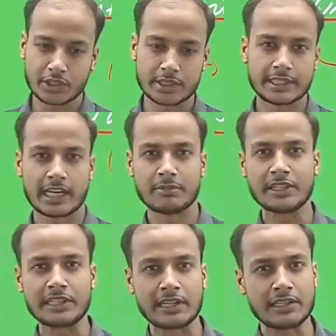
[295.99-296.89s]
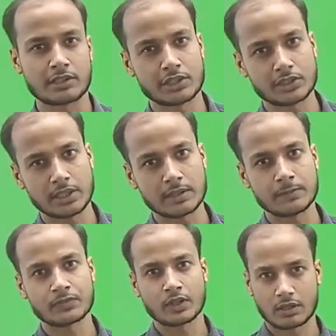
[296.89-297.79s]
it can be written literature,
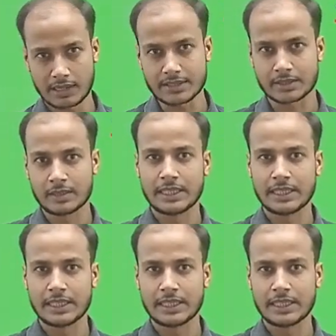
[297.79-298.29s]
right?